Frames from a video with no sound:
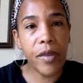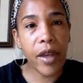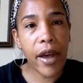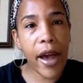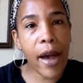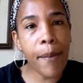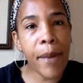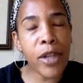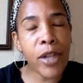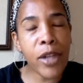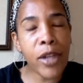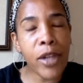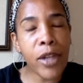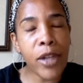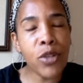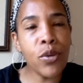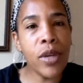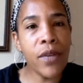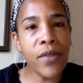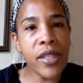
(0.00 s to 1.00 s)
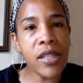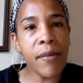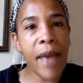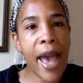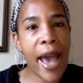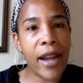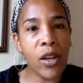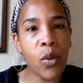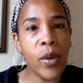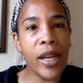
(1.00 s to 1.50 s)
How about you give us some
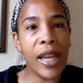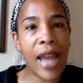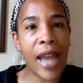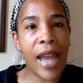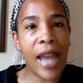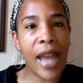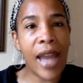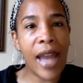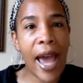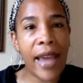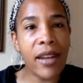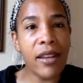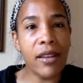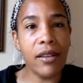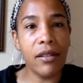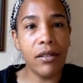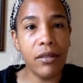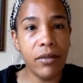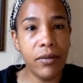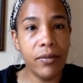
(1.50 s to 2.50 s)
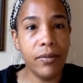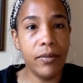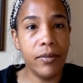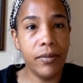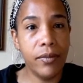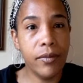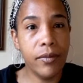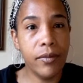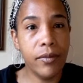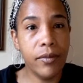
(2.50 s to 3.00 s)
adequate lighting
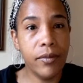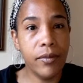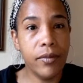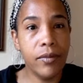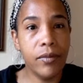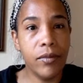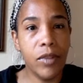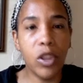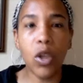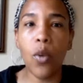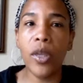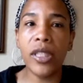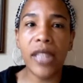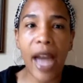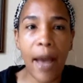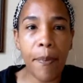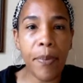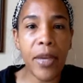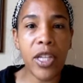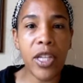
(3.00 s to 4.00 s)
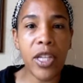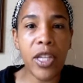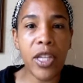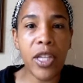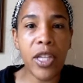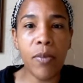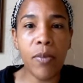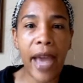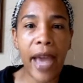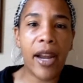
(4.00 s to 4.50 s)
so it's not pitch
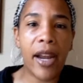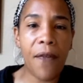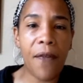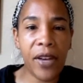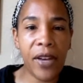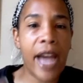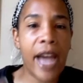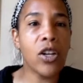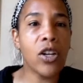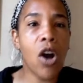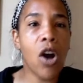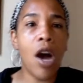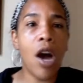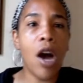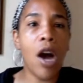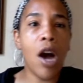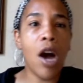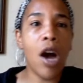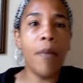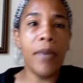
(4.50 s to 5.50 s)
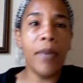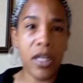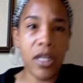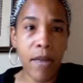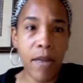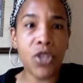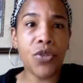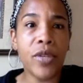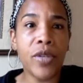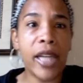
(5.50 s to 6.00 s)
black? And I forgot to call because
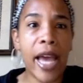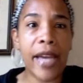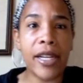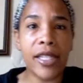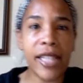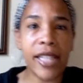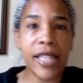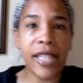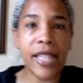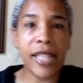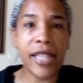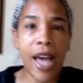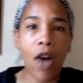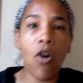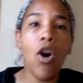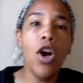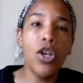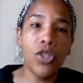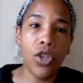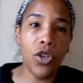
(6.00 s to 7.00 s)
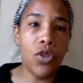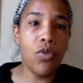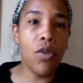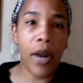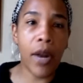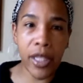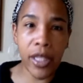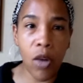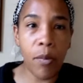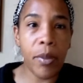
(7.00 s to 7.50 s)
my street light is out. So
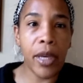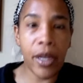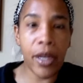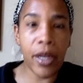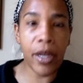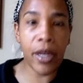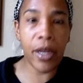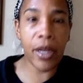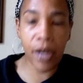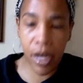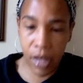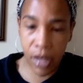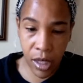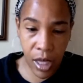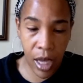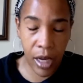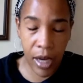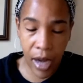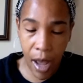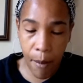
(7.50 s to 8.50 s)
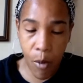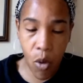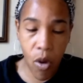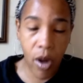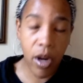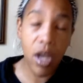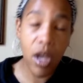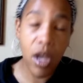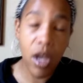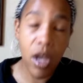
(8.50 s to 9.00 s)
that's going to be another thing that I'm
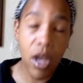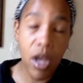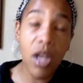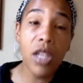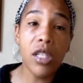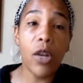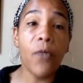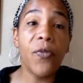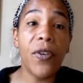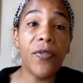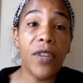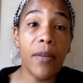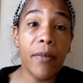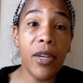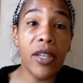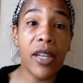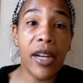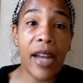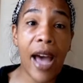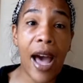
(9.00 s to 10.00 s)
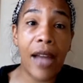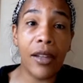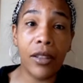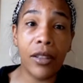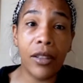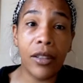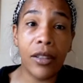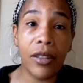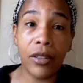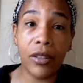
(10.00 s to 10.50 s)
on. So $50 million
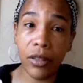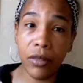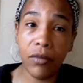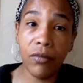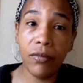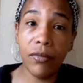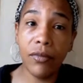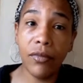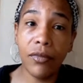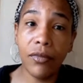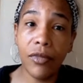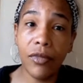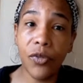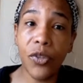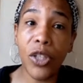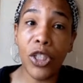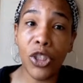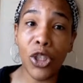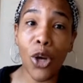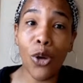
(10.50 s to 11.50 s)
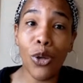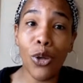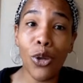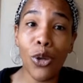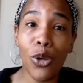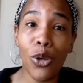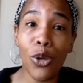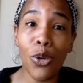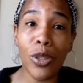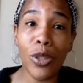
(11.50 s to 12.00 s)
for the Joe
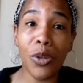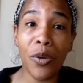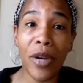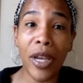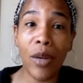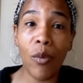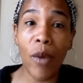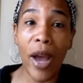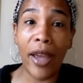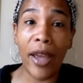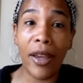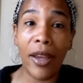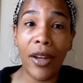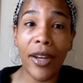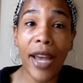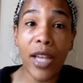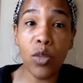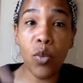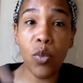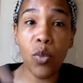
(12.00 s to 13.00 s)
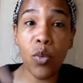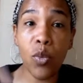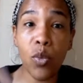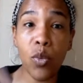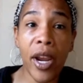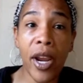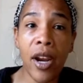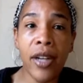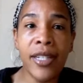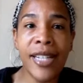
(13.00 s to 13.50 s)
Louis Greenway. That's
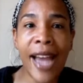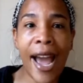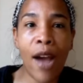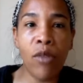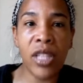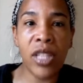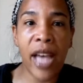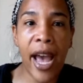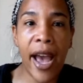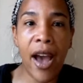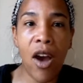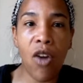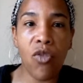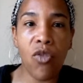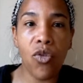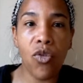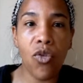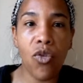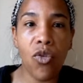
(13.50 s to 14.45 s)
where downtown,